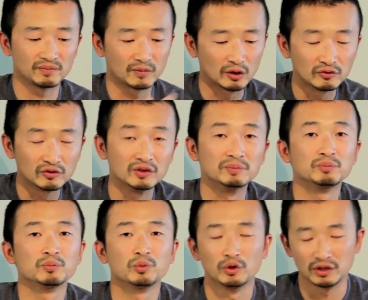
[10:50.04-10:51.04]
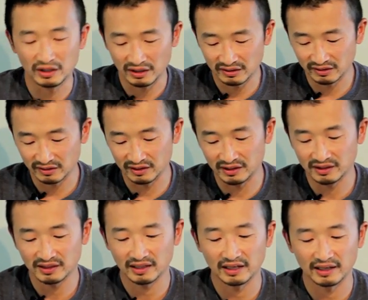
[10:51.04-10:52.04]
over pretty
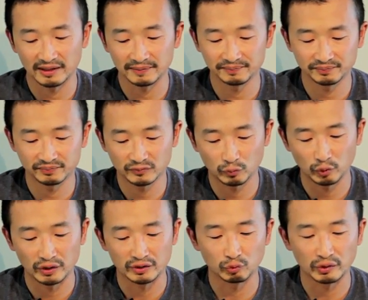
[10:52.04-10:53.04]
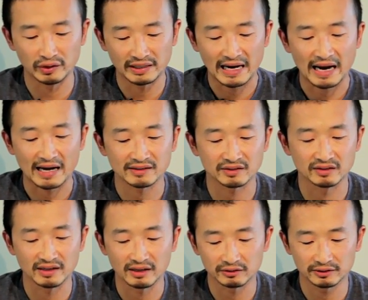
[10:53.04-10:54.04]
easily uh, when you when you cast it
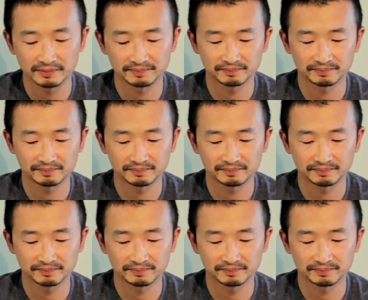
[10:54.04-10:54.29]
out.